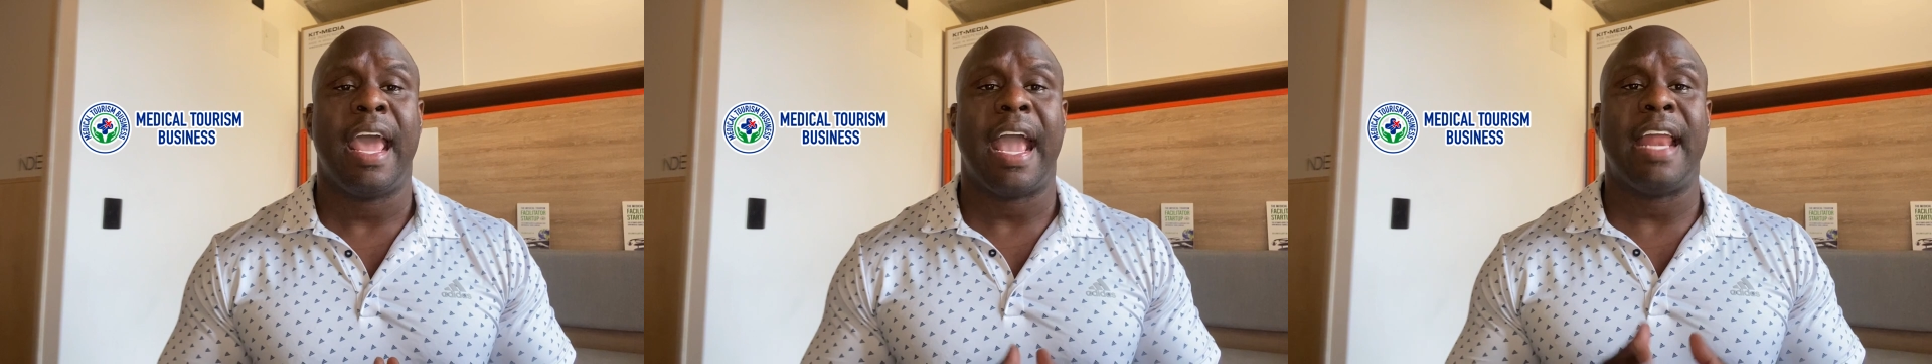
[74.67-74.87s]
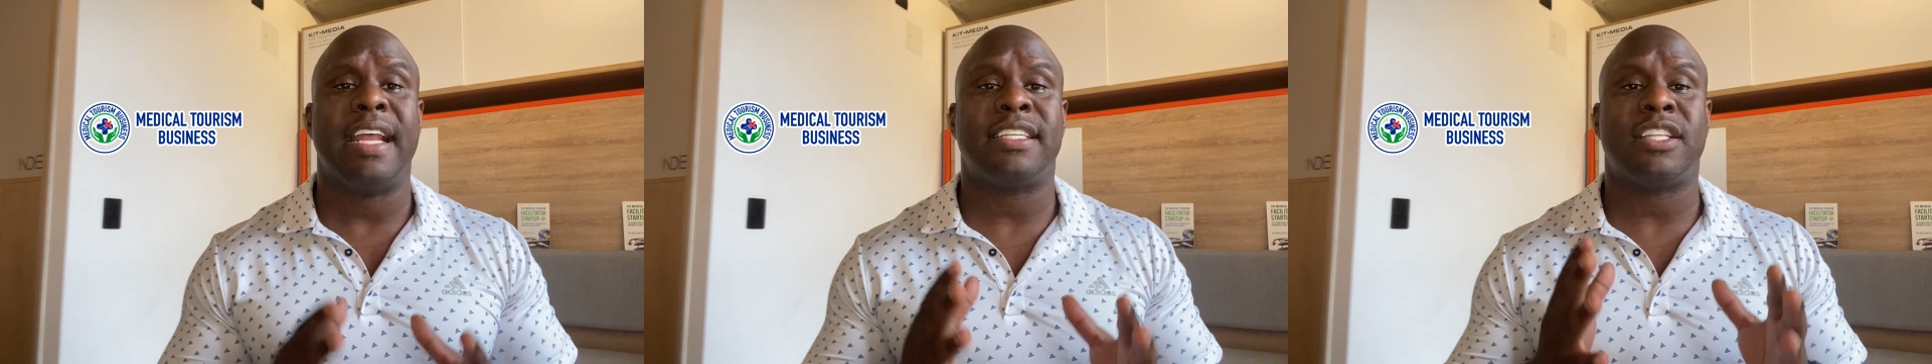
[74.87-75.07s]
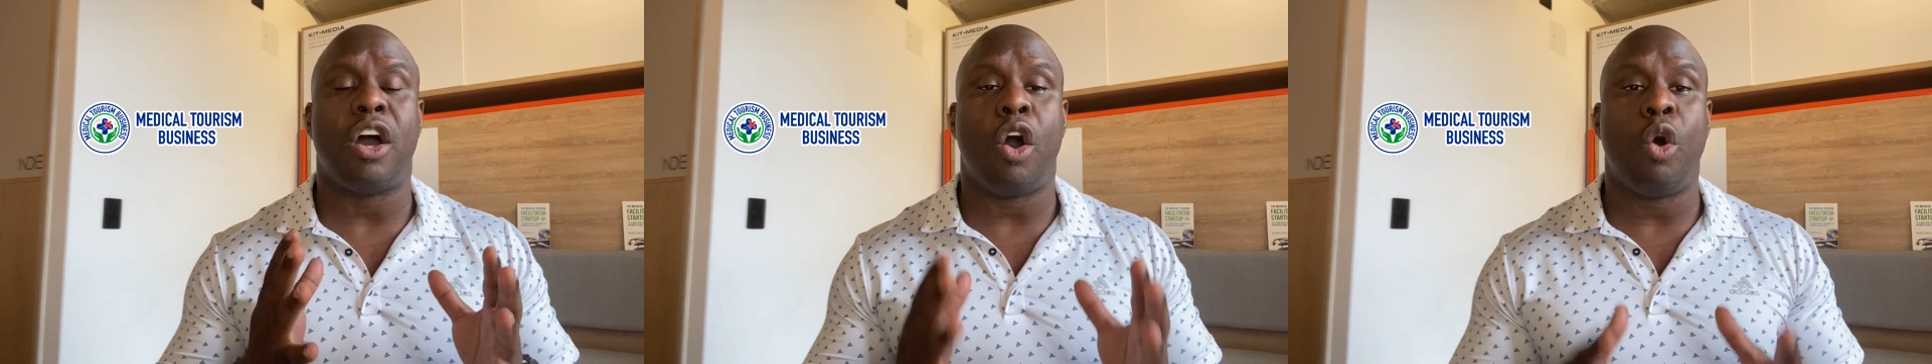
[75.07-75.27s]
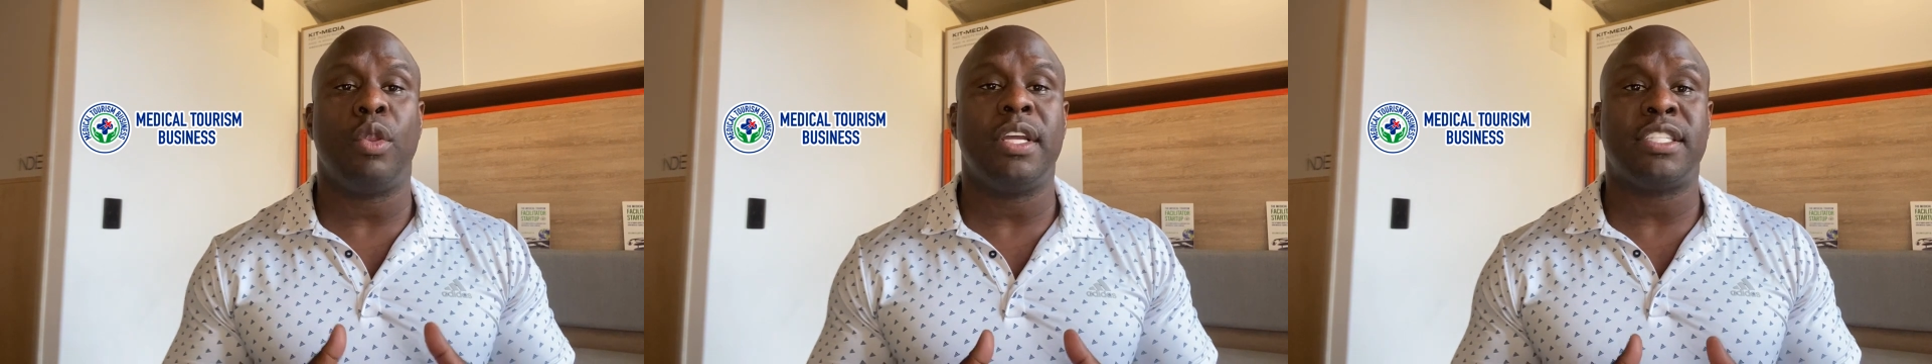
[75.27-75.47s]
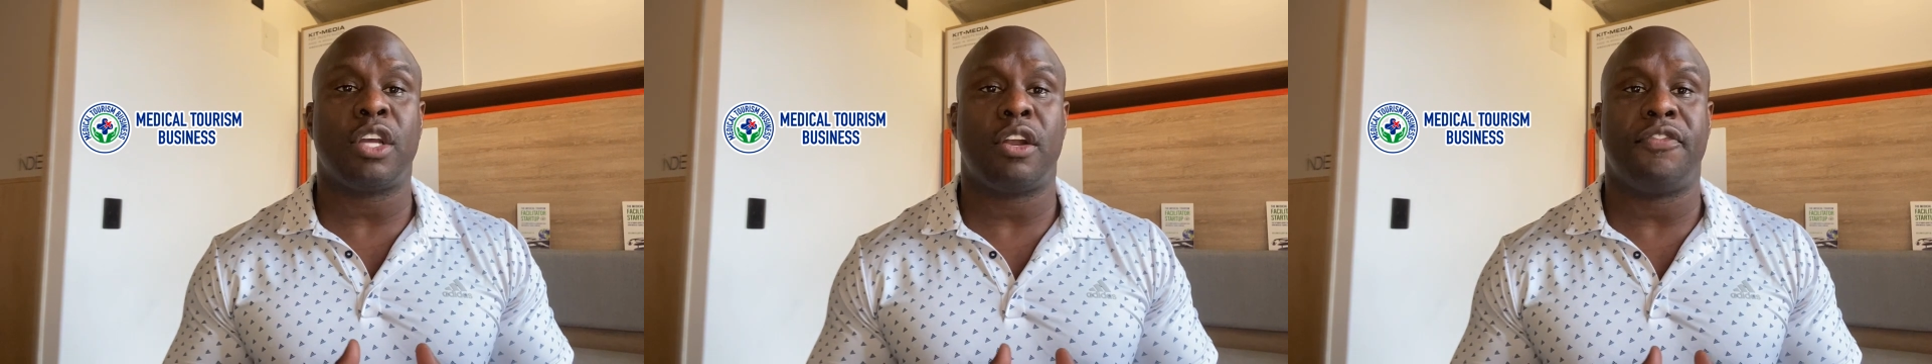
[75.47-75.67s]
And it's the
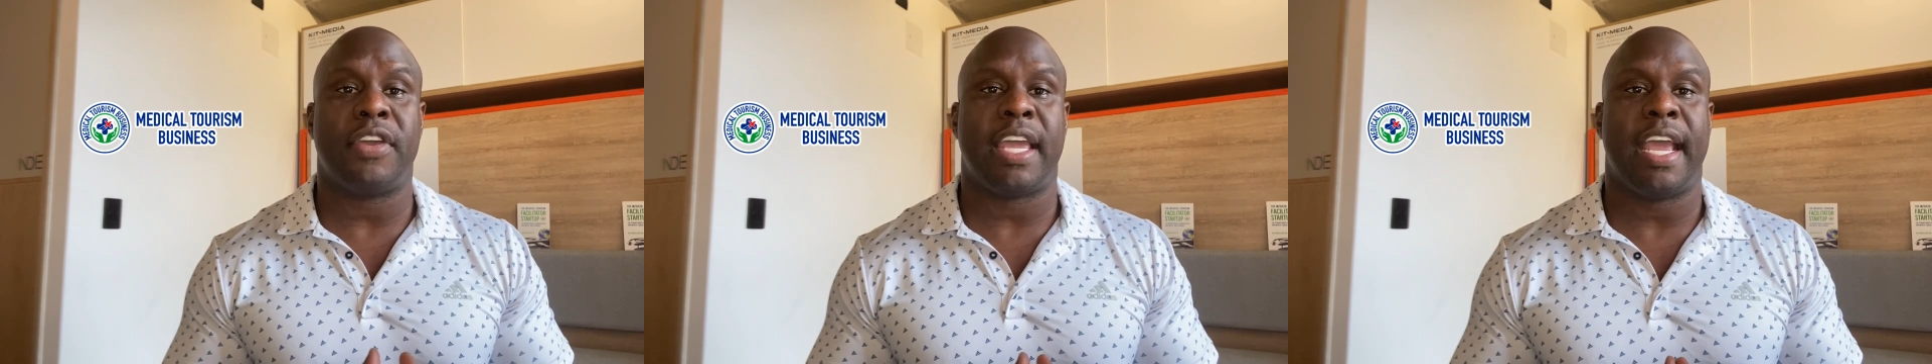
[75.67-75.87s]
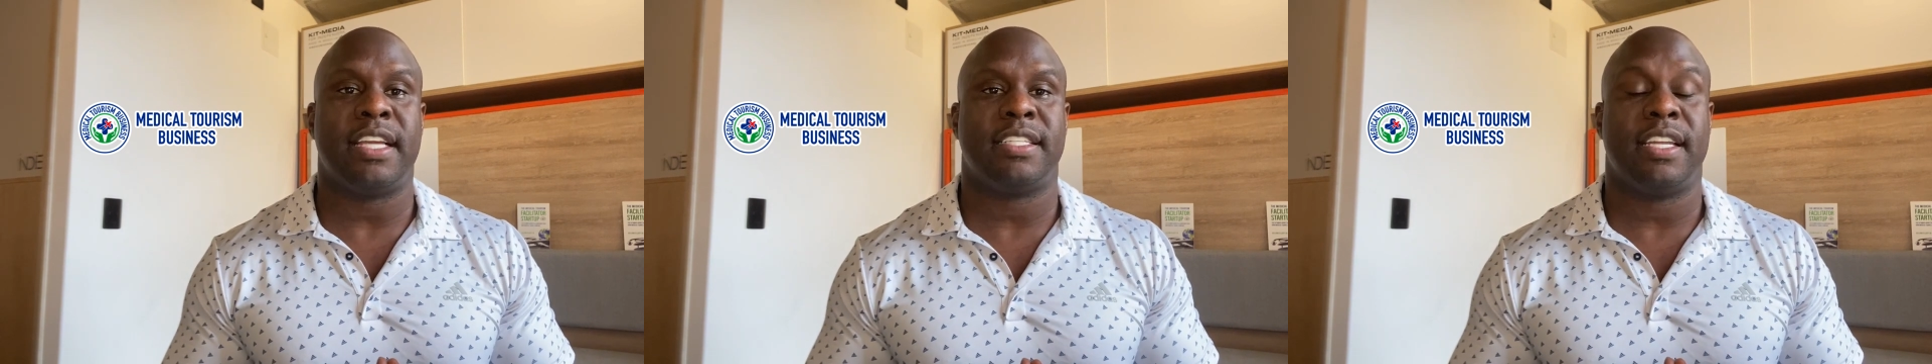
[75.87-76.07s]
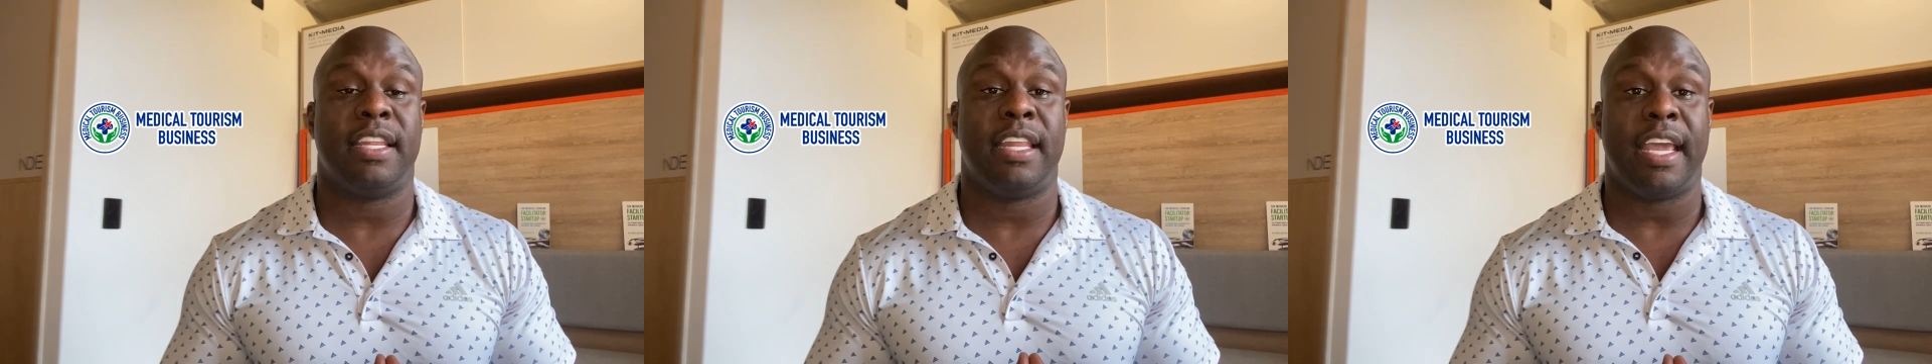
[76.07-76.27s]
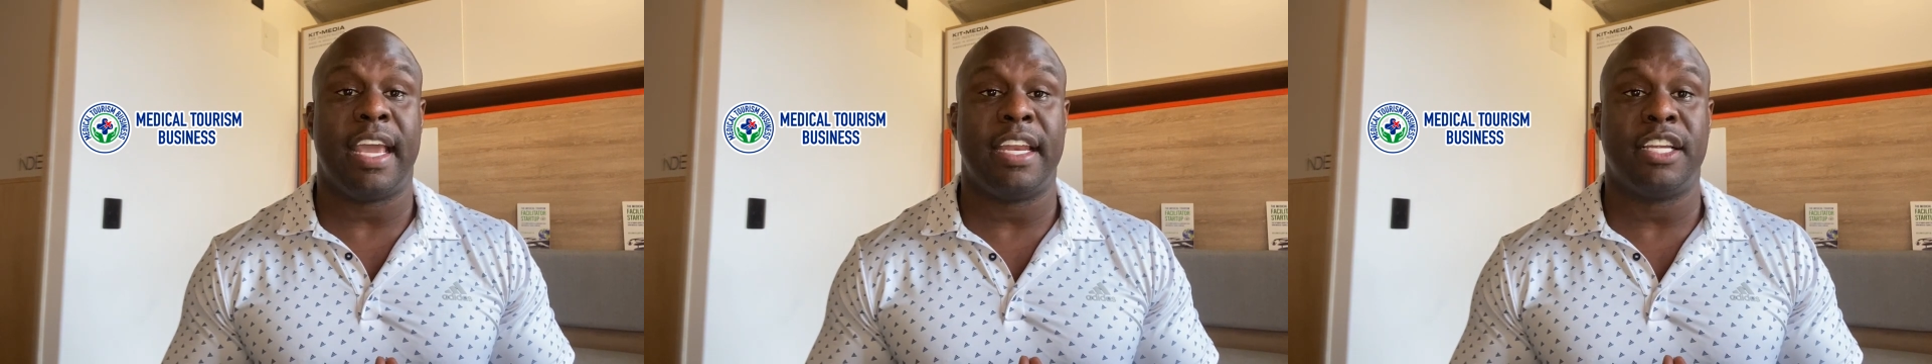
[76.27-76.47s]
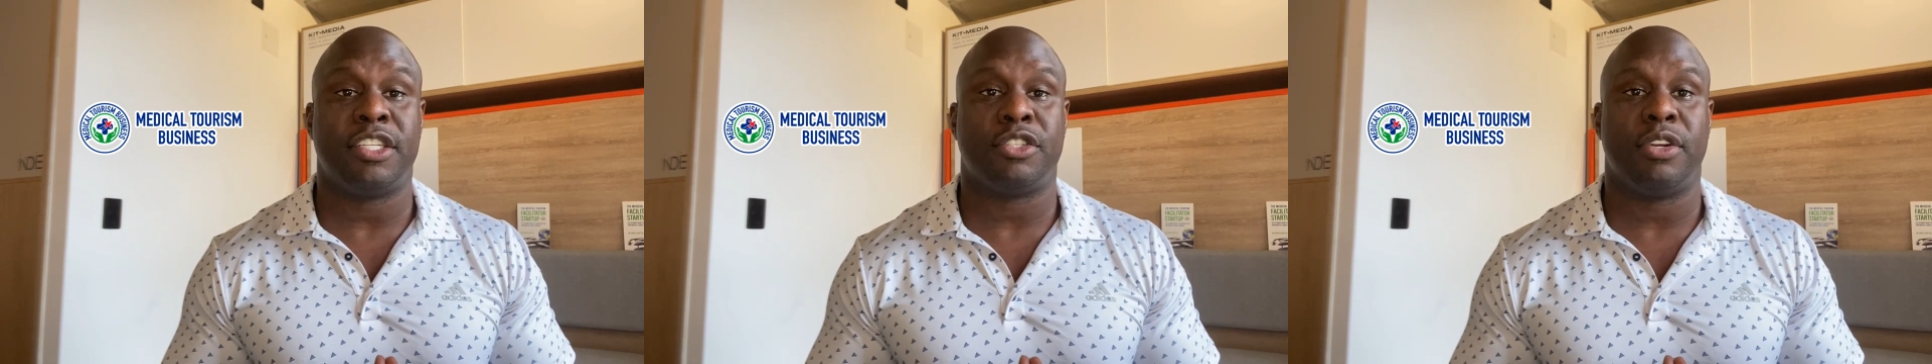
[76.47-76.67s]
only certification in the
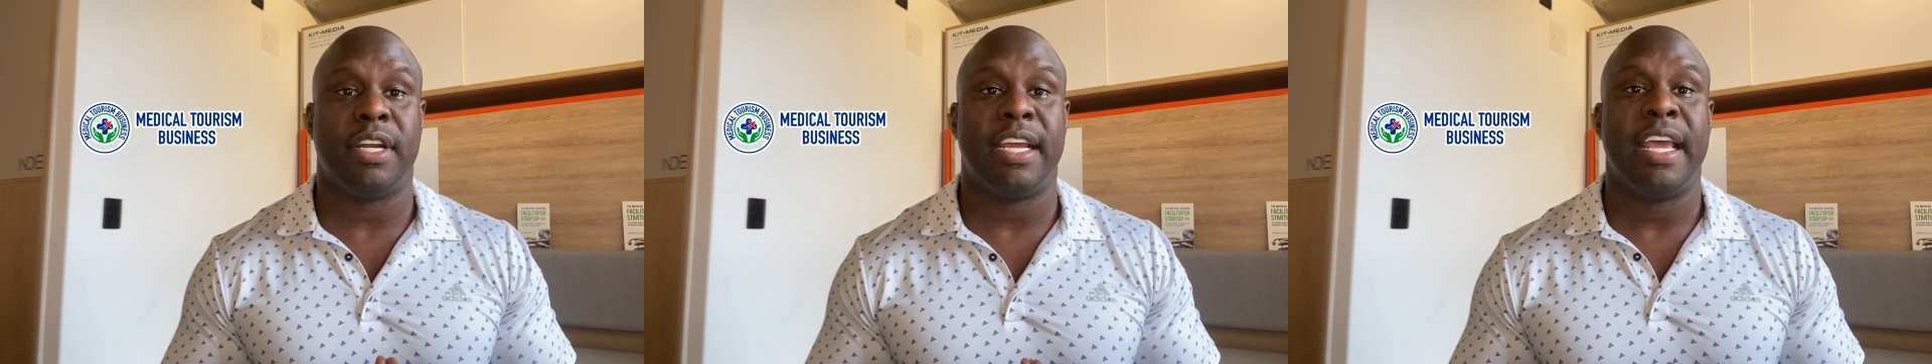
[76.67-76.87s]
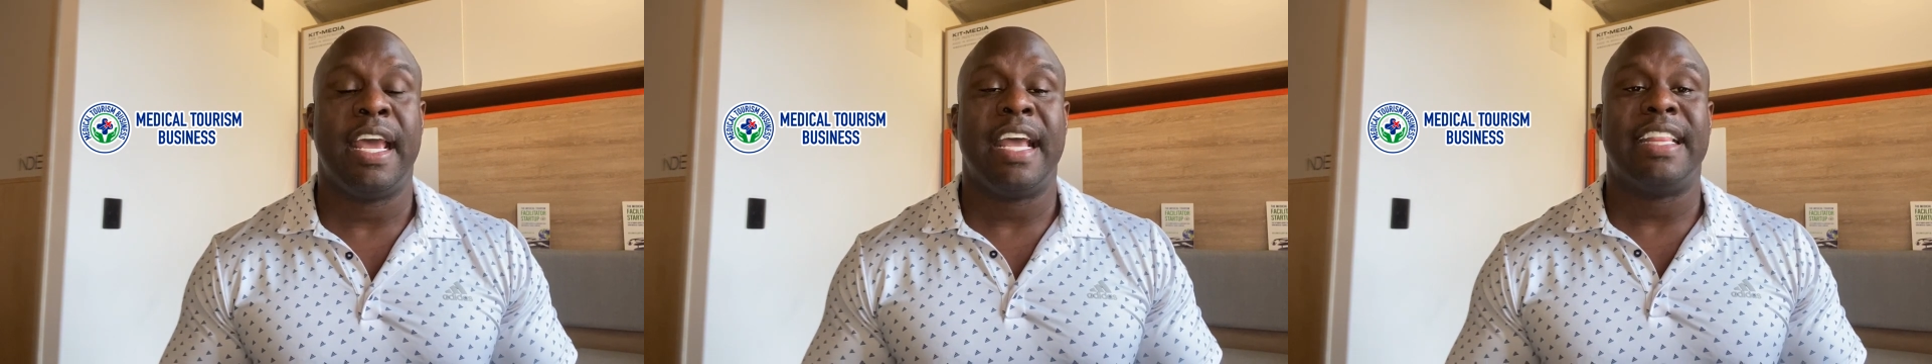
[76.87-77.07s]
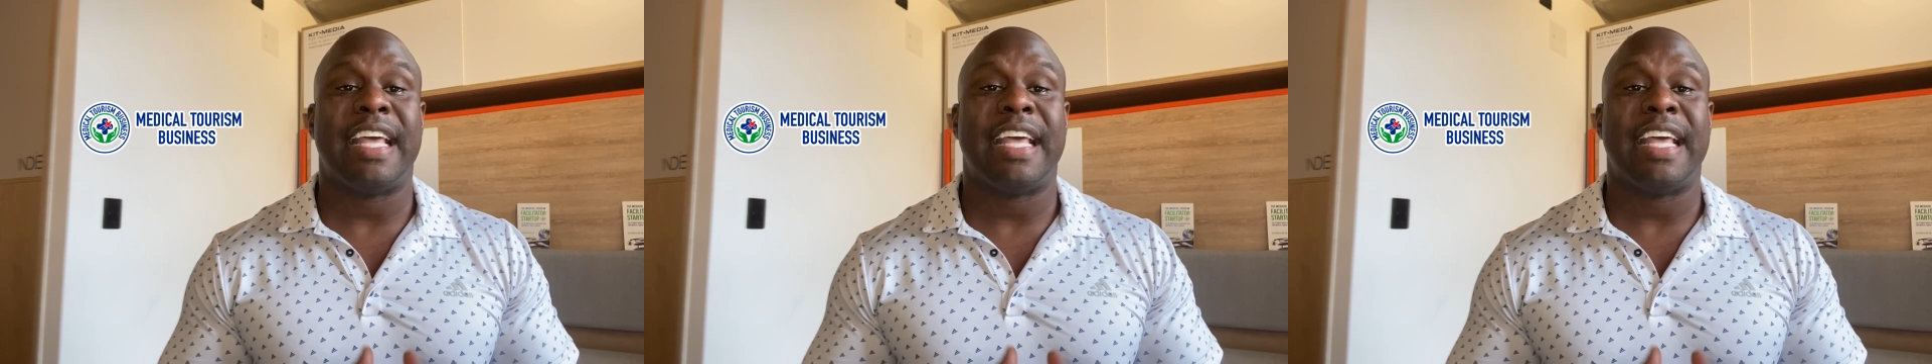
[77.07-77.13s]
industry